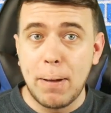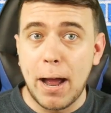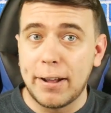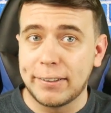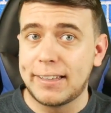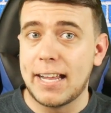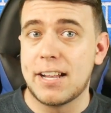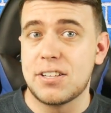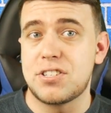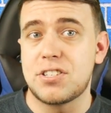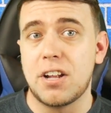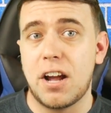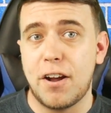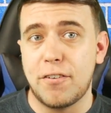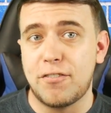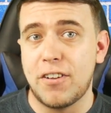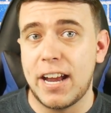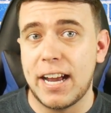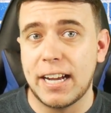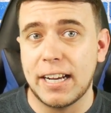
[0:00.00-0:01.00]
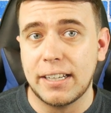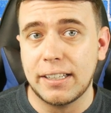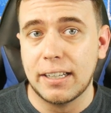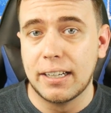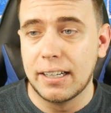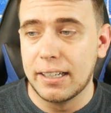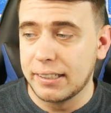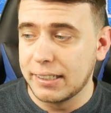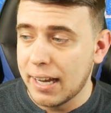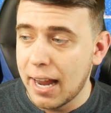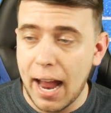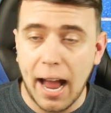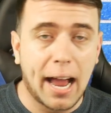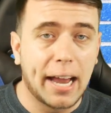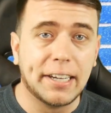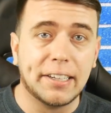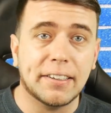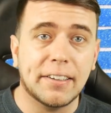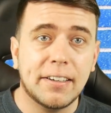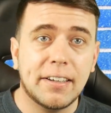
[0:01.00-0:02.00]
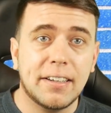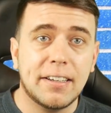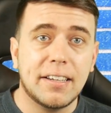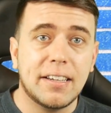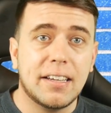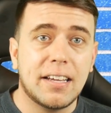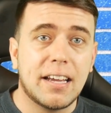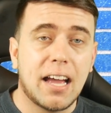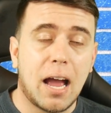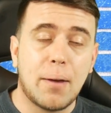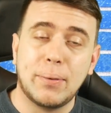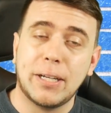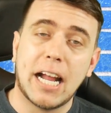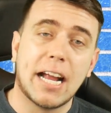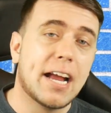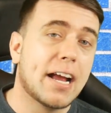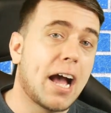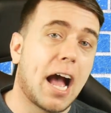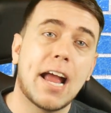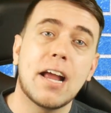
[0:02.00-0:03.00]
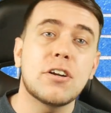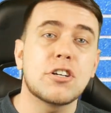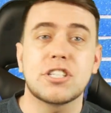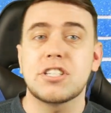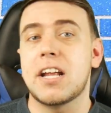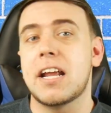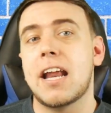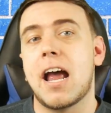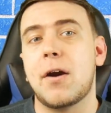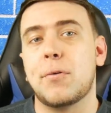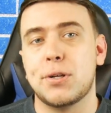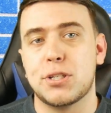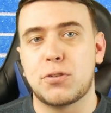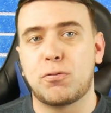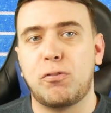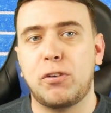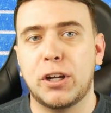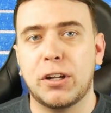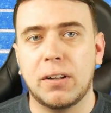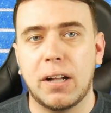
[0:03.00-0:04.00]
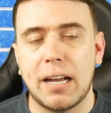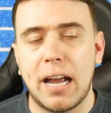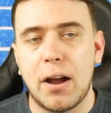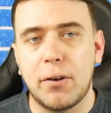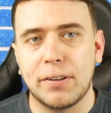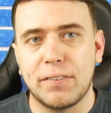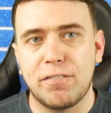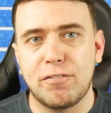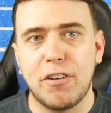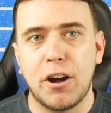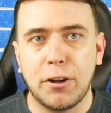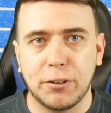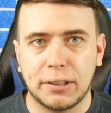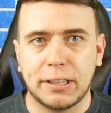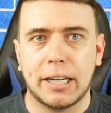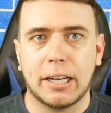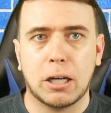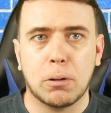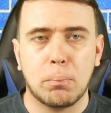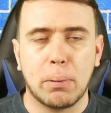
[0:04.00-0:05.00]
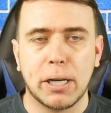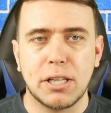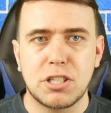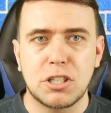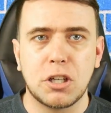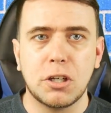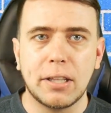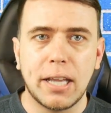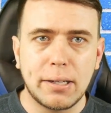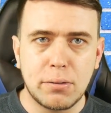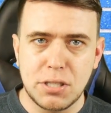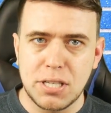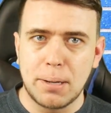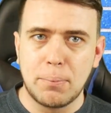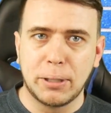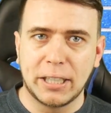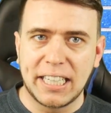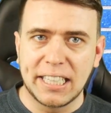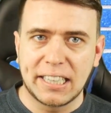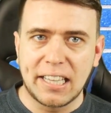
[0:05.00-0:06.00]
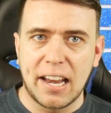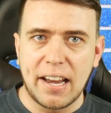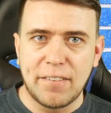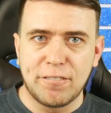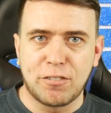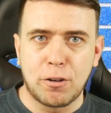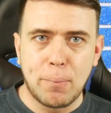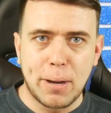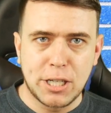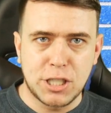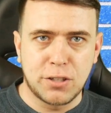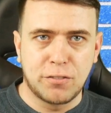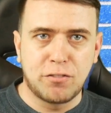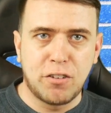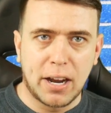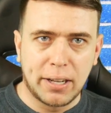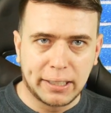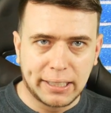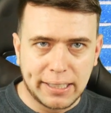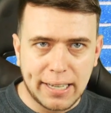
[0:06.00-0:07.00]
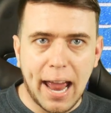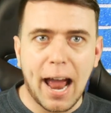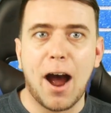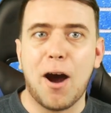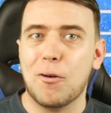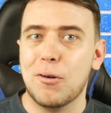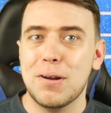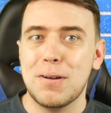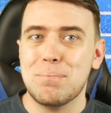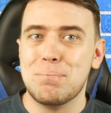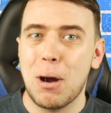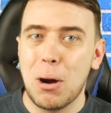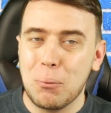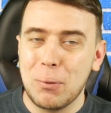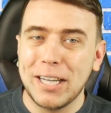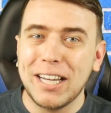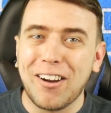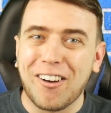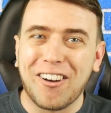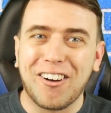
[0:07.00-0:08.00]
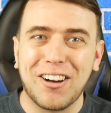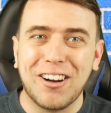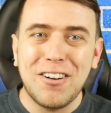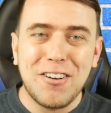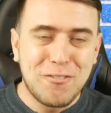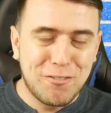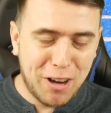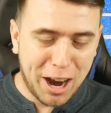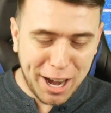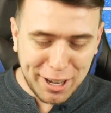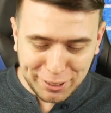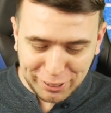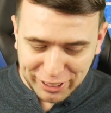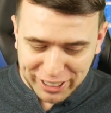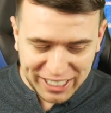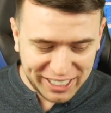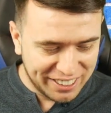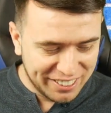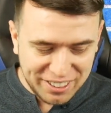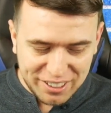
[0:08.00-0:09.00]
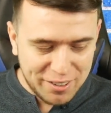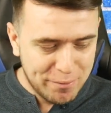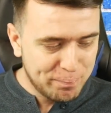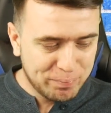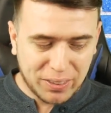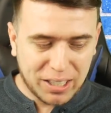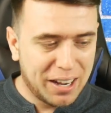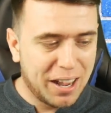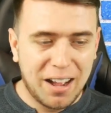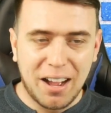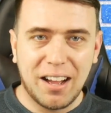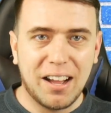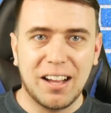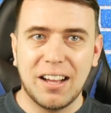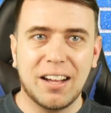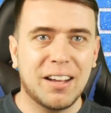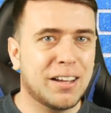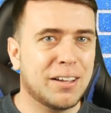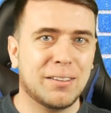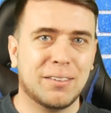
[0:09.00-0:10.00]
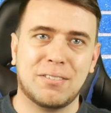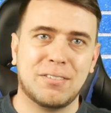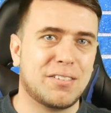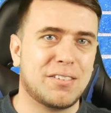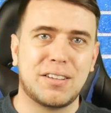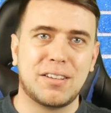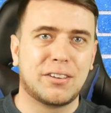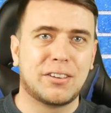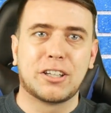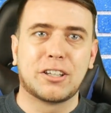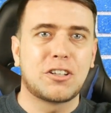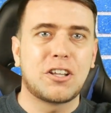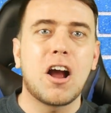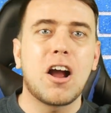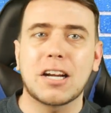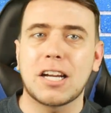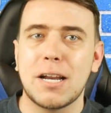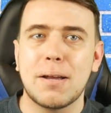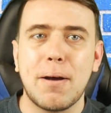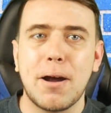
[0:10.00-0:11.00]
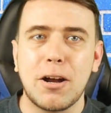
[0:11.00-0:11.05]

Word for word: about that stuff and uh yeah i I mean, I, I understand how he's feel how he felt there, but it's good that he was able to get that information finally now. But we are finally uh, they're talking